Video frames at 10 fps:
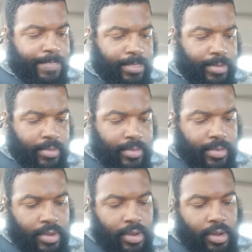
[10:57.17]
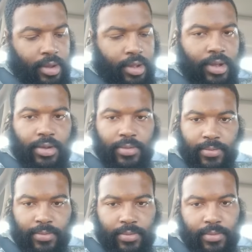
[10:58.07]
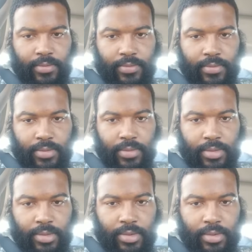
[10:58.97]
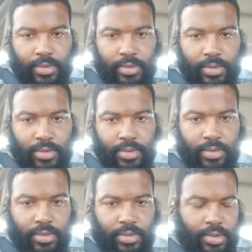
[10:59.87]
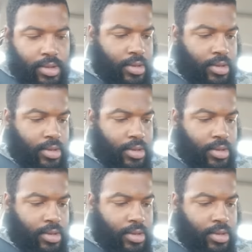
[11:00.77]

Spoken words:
Nothing is said.